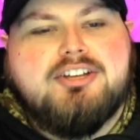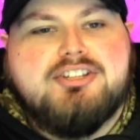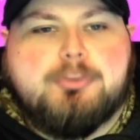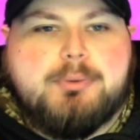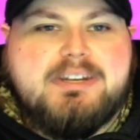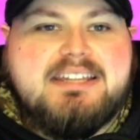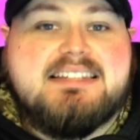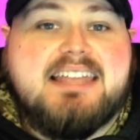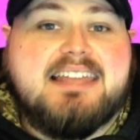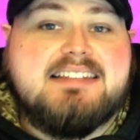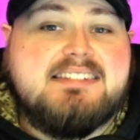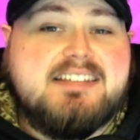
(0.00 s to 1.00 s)
So he needs to
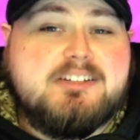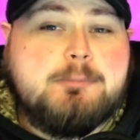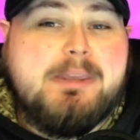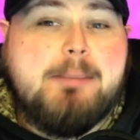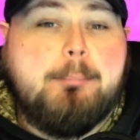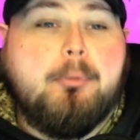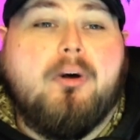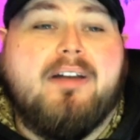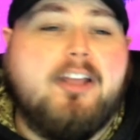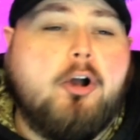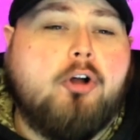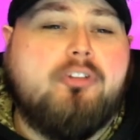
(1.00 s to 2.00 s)
get 6 people and
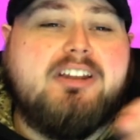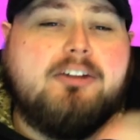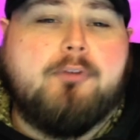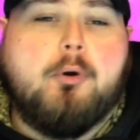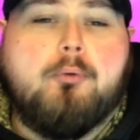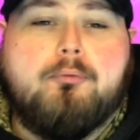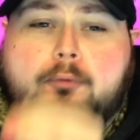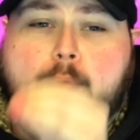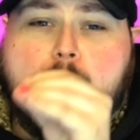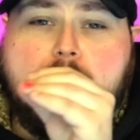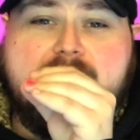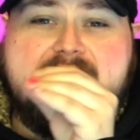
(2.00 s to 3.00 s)
they all need to vote
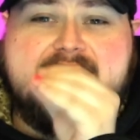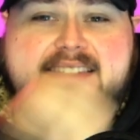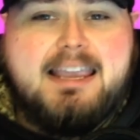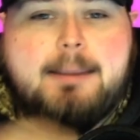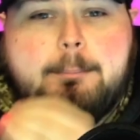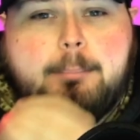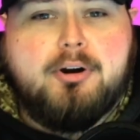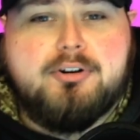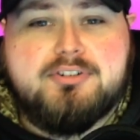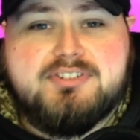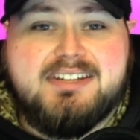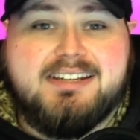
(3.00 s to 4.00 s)
for the same
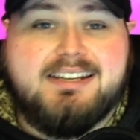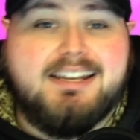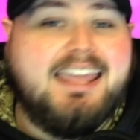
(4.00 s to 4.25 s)
person.